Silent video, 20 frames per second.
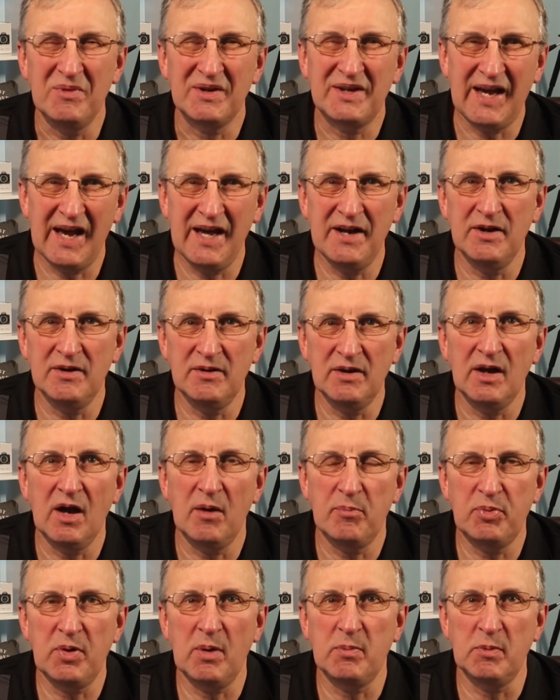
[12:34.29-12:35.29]
Canon
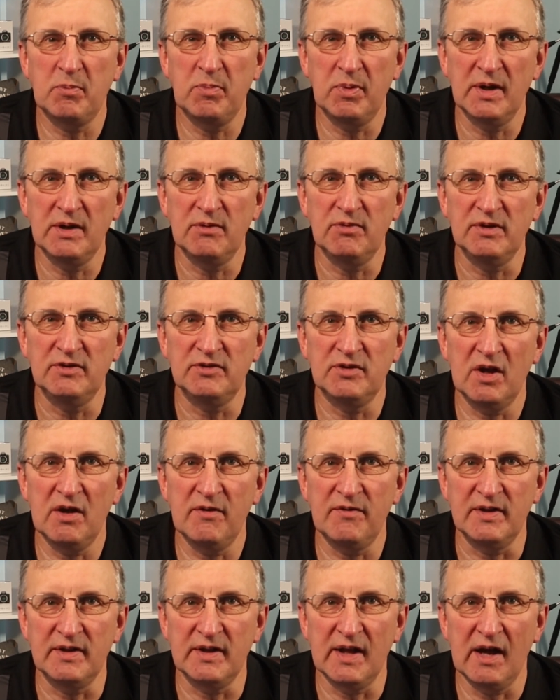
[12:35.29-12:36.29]
are probably
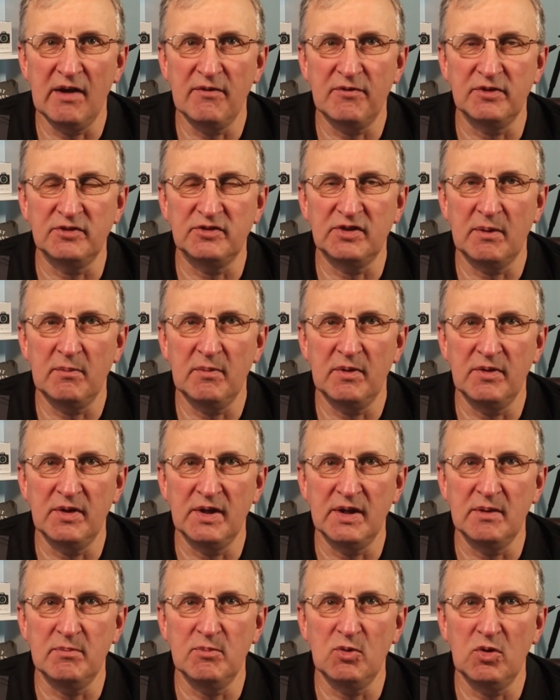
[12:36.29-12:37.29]
reserving that for some of
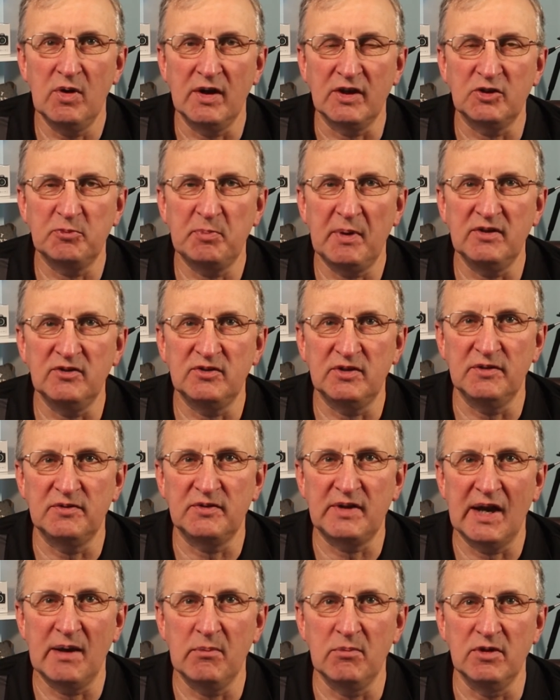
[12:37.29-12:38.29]
the more expensive
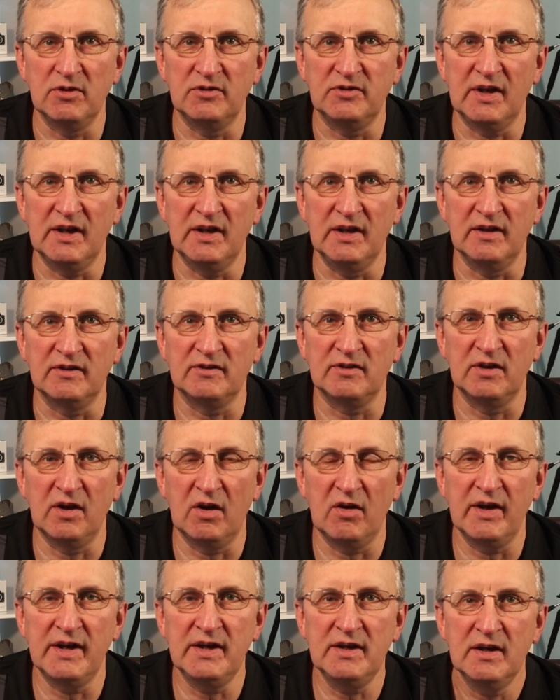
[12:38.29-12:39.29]
cameras in its
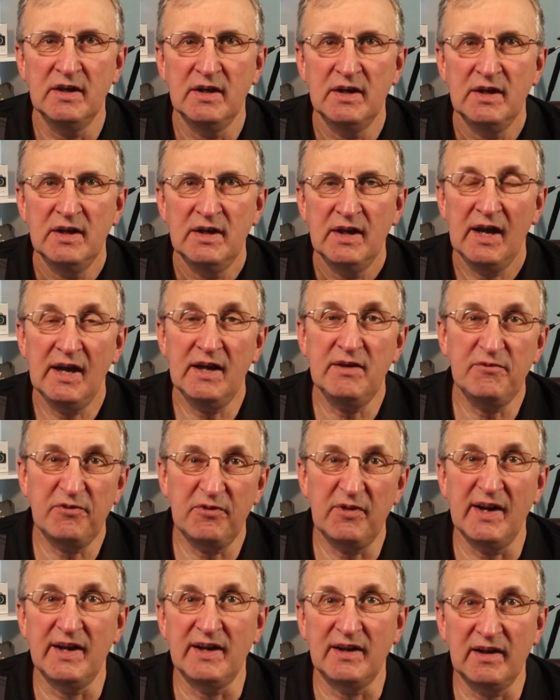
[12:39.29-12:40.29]
line, and
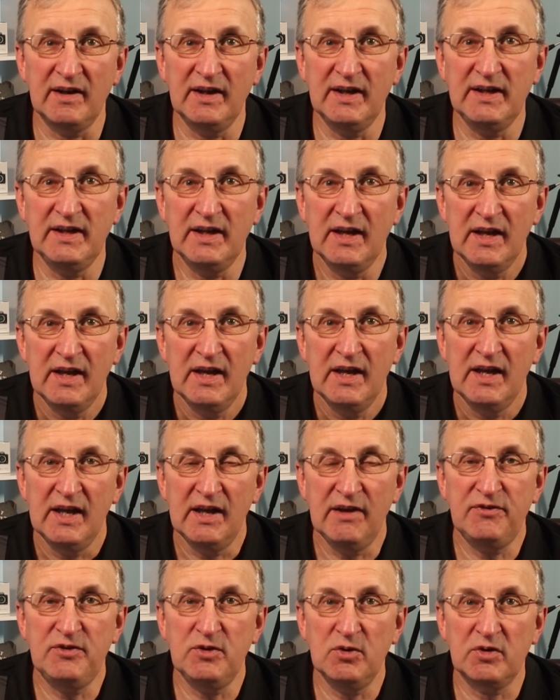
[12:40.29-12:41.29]
frankly,
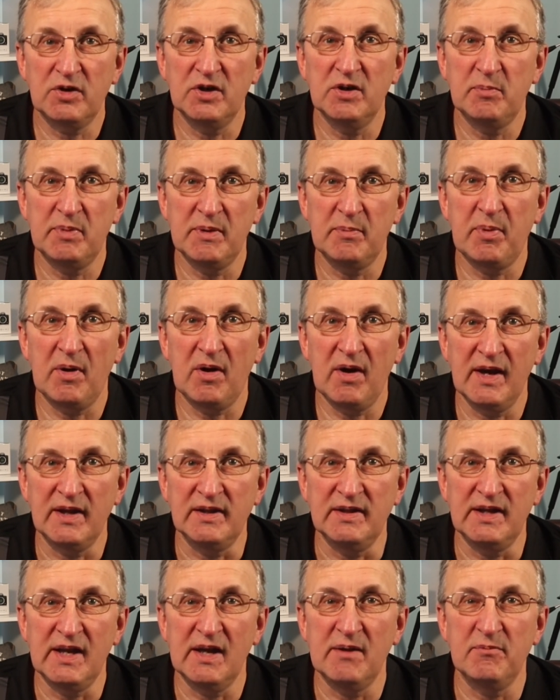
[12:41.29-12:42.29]
if you're going to be
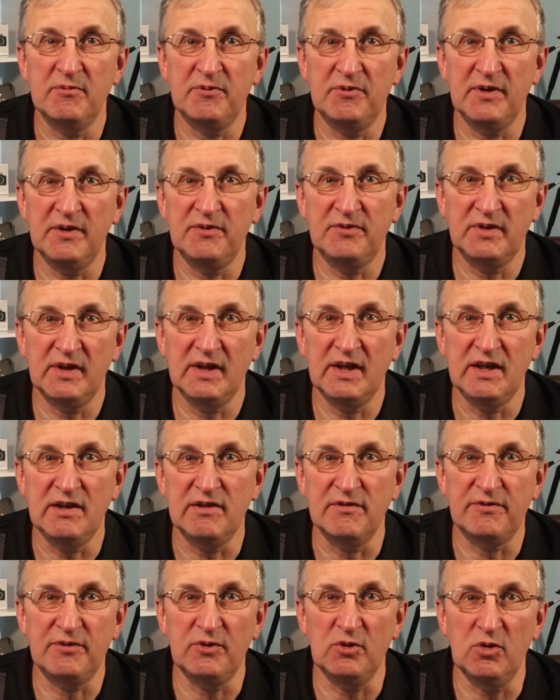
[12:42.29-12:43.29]
buying the
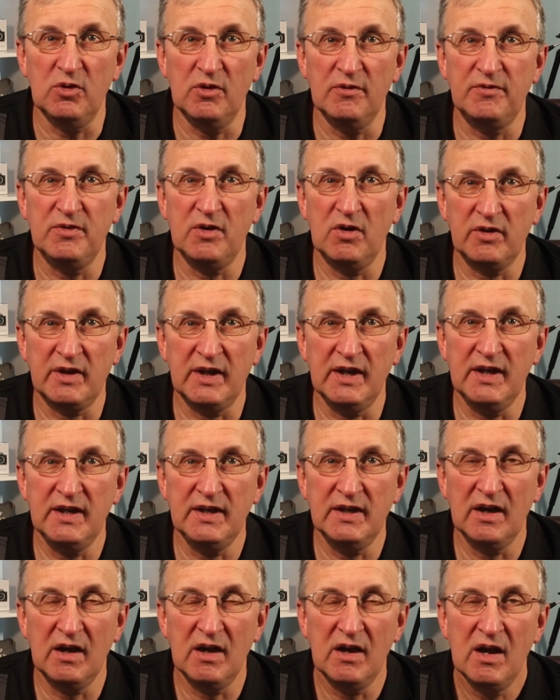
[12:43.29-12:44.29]
M50 for
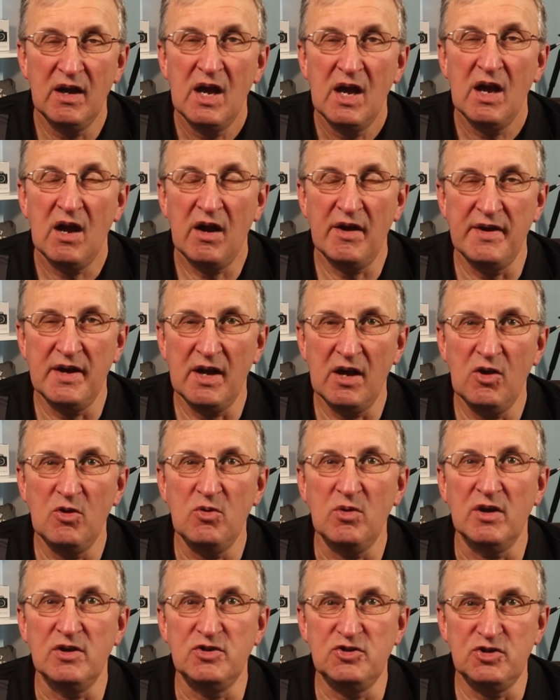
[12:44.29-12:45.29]
vlogging, I
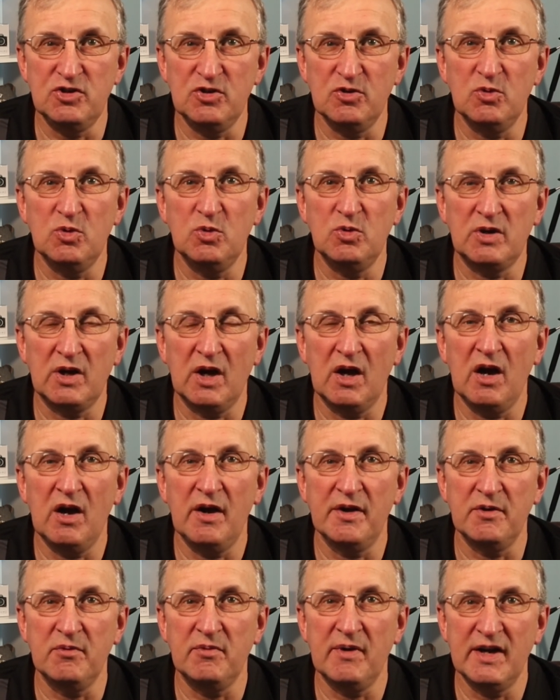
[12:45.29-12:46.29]
know a dual
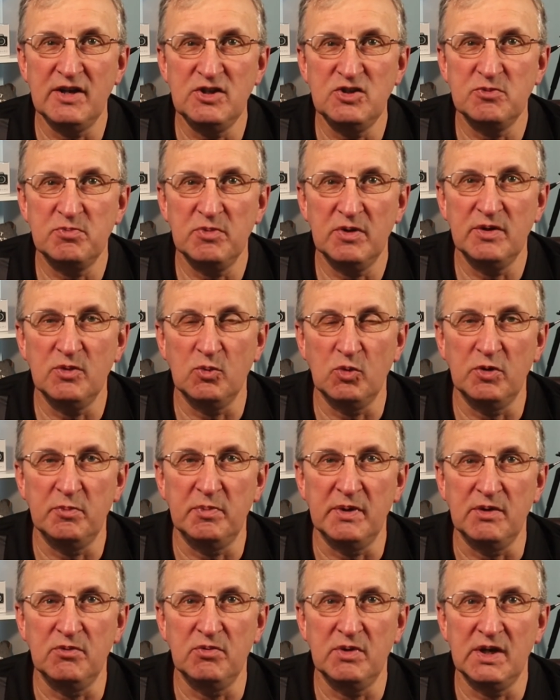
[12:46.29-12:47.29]
card arrangement would
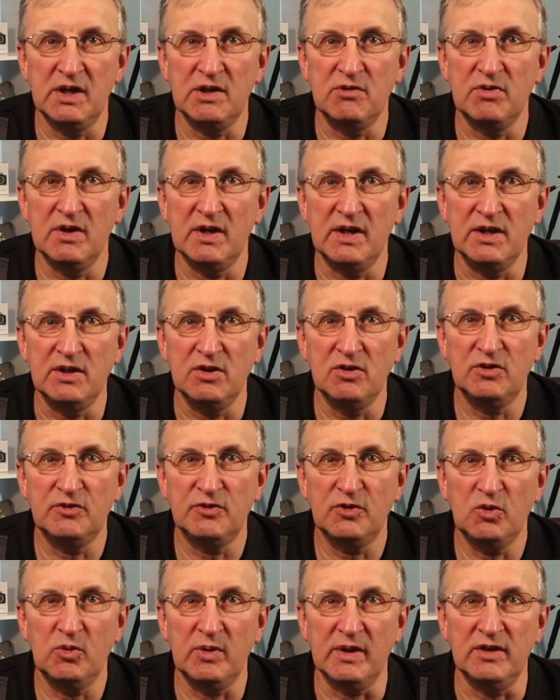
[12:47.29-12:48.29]
be really
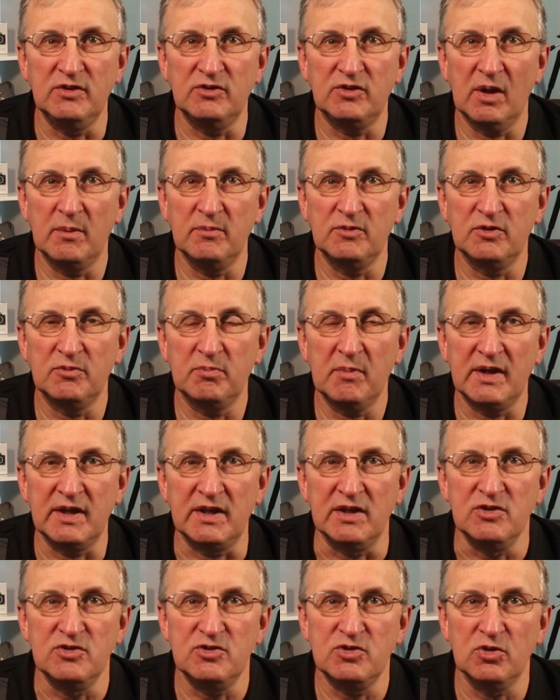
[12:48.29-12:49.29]
useful in terms of
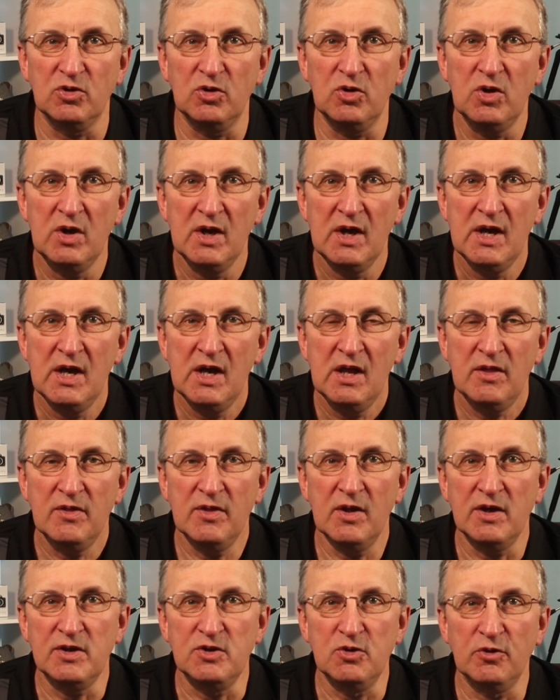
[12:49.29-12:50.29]
making sure
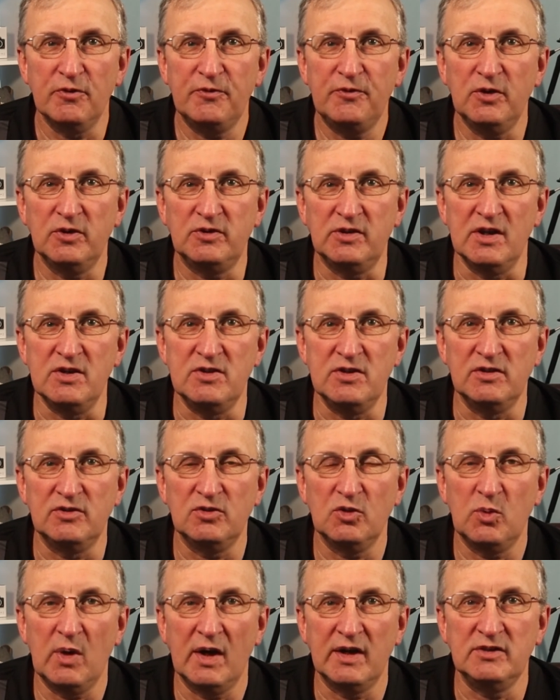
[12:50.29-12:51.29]
that your footage is
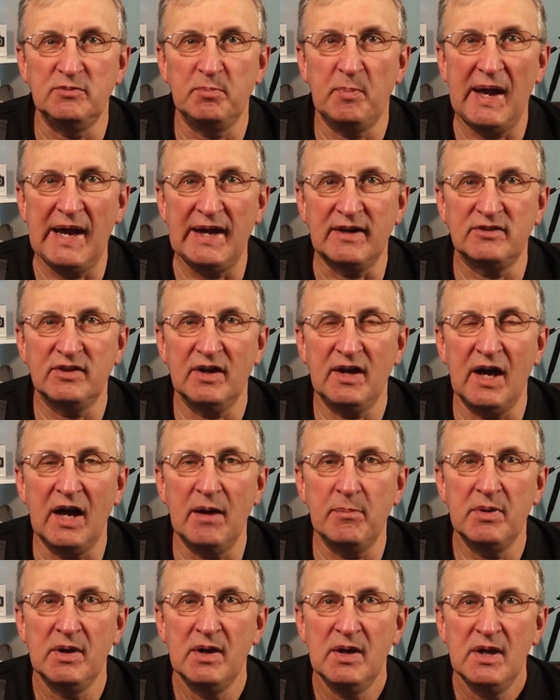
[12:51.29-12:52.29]
always backed
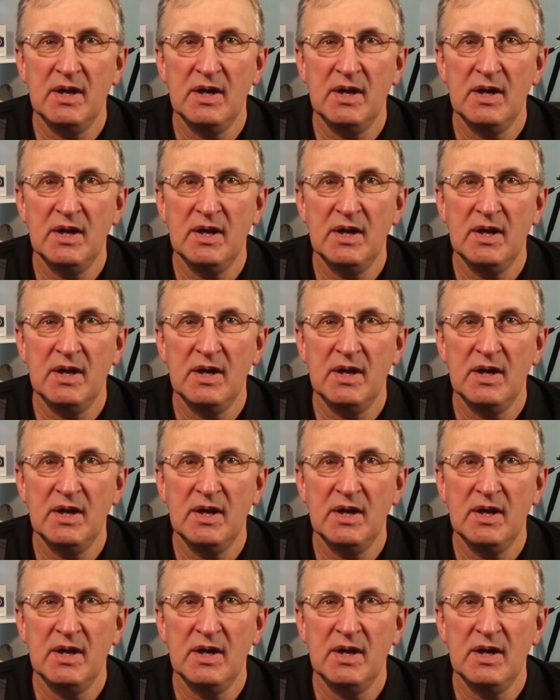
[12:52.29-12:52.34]
up.